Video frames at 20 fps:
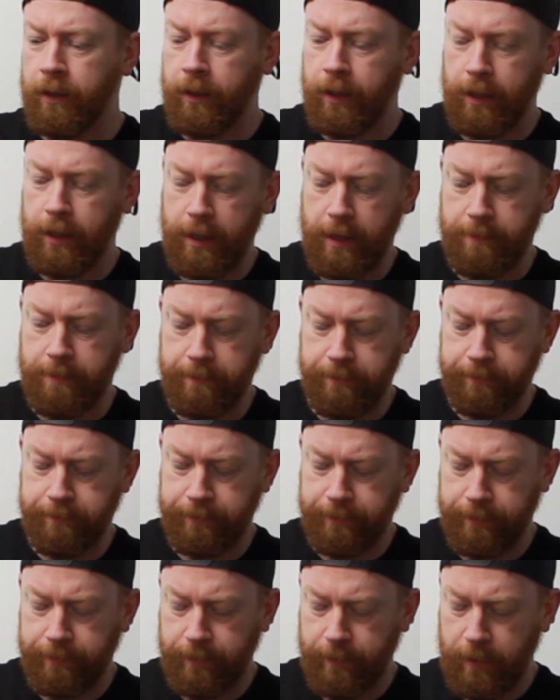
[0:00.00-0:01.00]
And
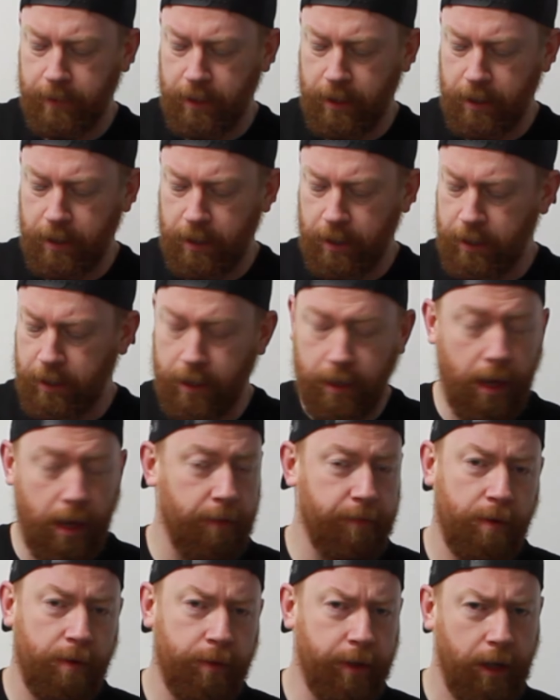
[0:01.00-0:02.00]
yeah,
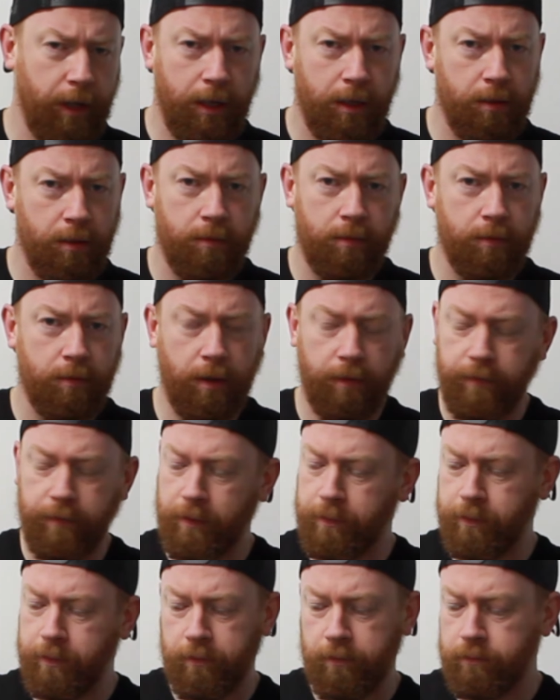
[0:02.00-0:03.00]
it felt great. Didn't
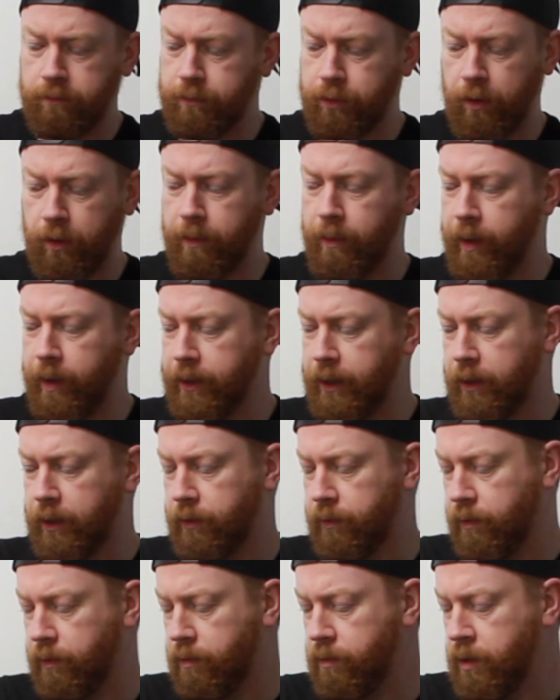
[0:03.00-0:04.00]
feel problematic
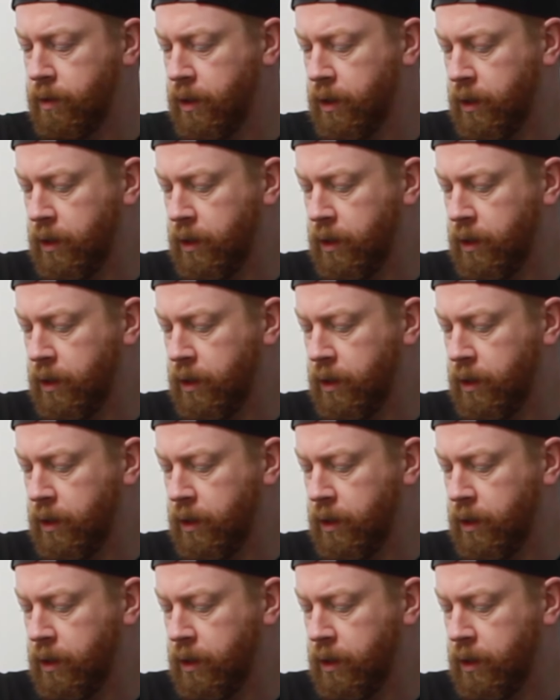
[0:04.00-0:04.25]
at all.